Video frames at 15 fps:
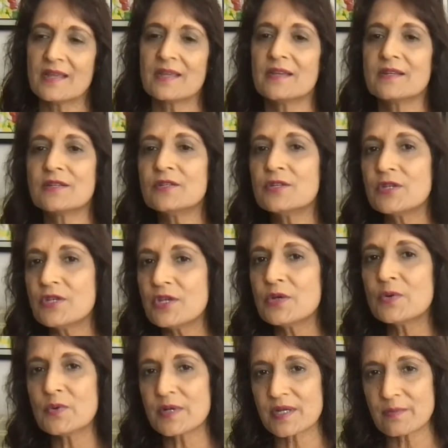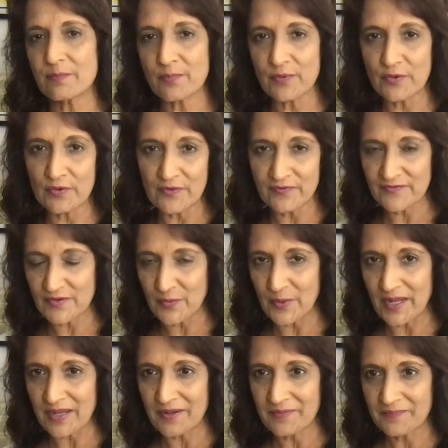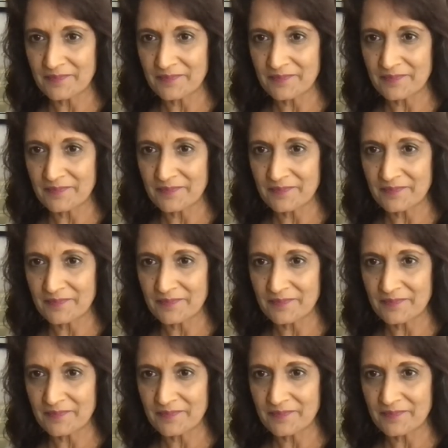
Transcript: in a new and improved way.